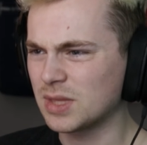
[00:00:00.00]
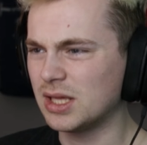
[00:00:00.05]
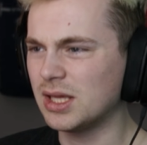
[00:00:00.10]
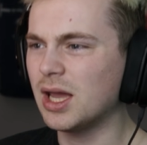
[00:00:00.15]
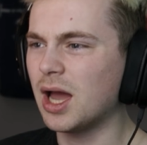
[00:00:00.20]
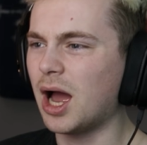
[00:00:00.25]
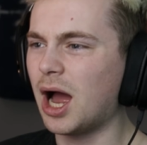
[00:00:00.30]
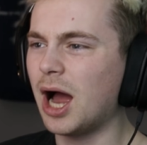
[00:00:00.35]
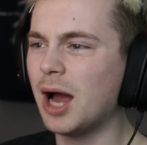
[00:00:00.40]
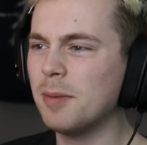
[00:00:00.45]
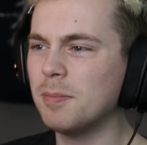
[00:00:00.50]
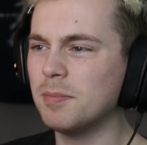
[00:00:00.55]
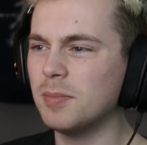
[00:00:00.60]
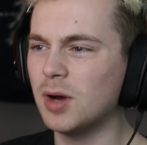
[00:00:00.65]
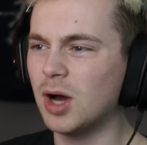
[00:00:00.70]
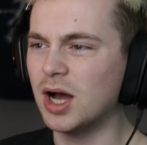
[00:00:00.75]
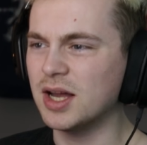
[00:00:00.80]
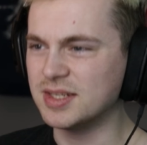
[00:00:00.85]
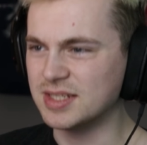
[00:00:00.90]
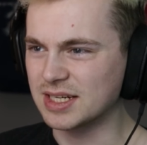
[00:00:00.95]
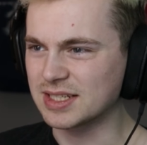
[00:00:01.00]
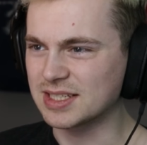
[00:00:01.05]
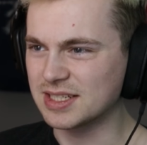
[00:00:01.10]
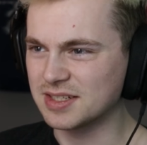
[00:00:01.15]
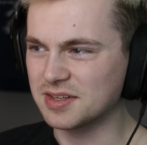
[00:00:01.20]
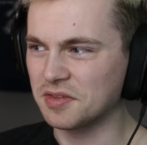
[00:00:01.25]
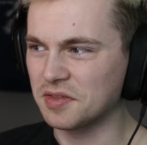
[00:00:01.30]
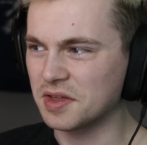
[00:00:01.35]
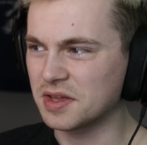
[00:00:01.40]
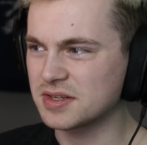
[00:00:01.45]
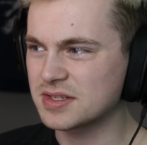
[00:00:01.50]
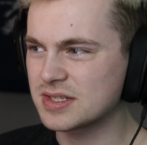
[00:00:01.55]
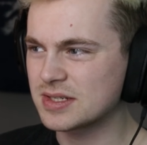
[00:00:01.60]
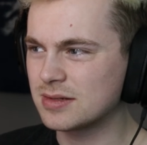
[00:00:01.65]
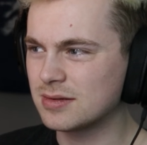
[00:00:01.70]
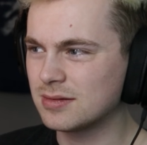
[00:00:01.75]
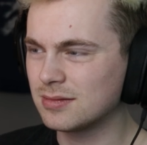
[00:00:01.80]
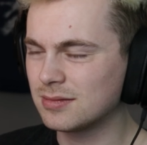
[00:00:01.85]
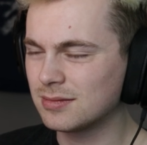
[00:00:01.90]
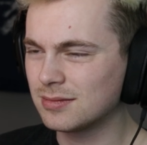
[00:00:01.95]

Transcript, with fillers: Yeah, I'm addicted to this.